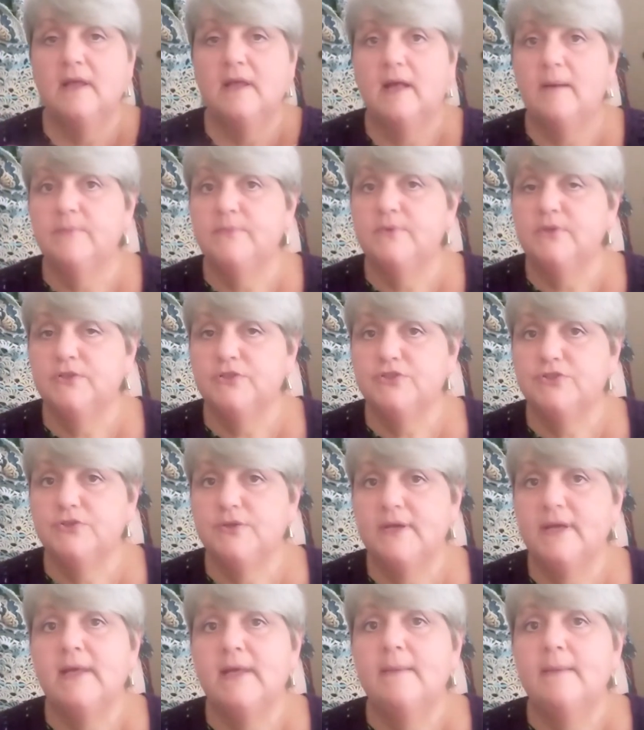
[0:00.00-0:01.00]
I'm not
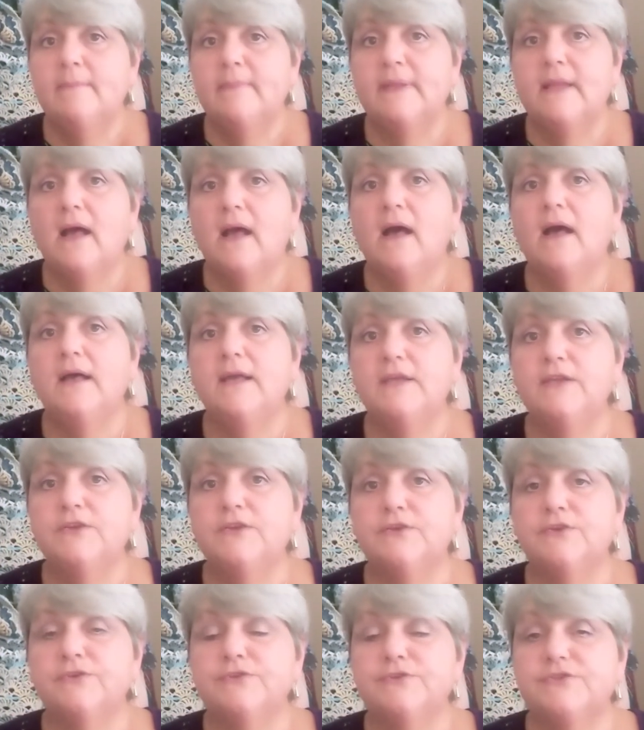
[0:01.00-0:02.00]
sure but I
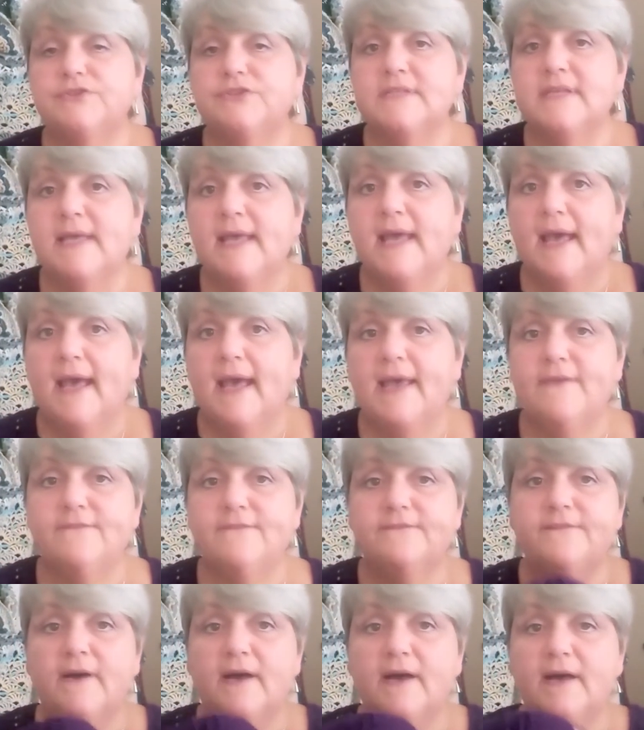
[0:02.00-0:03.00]
used a
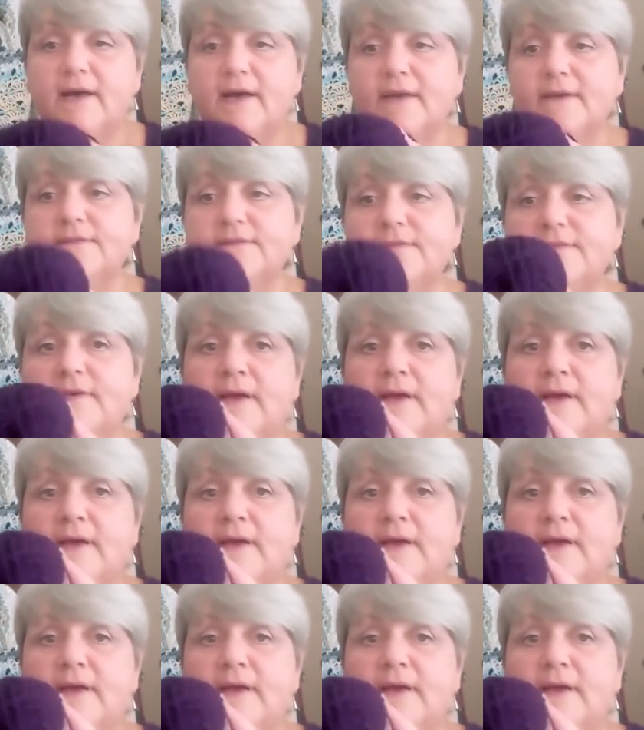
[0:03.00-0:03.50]
five